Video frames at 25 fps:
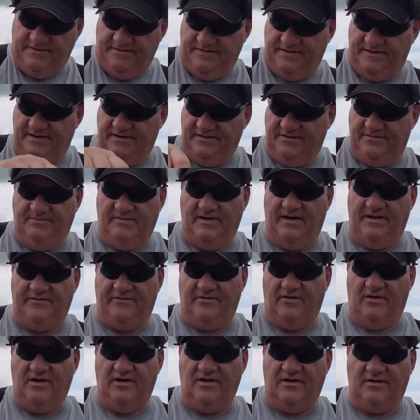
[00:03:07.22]
against my
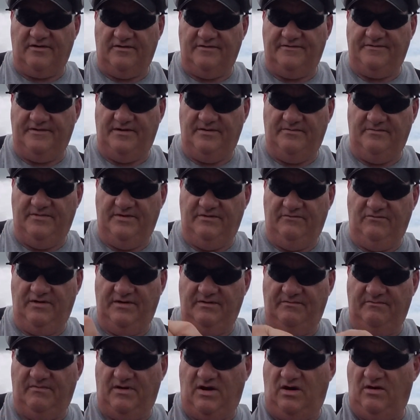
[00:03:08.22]
truck or something and went
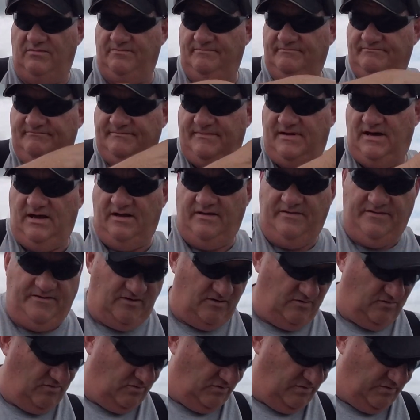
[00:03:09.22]
and bought the
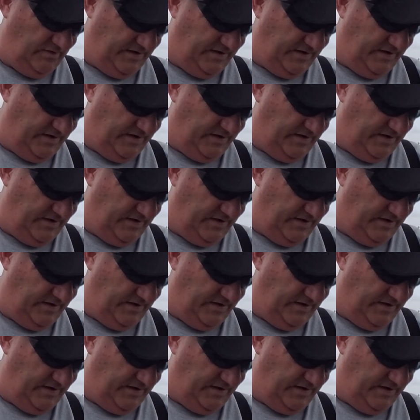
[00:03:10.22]
whole